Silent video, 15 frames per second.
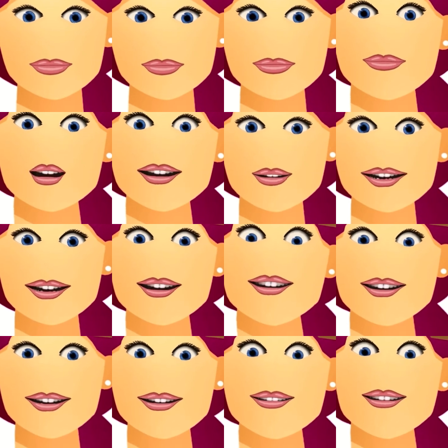Let's
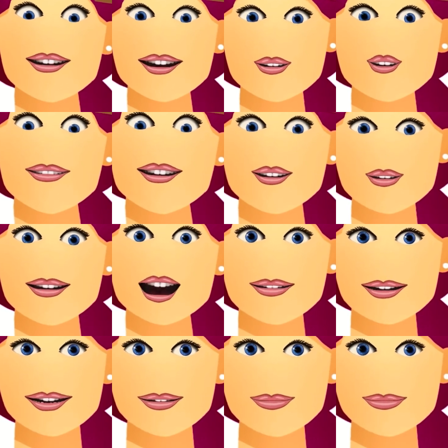see some examples.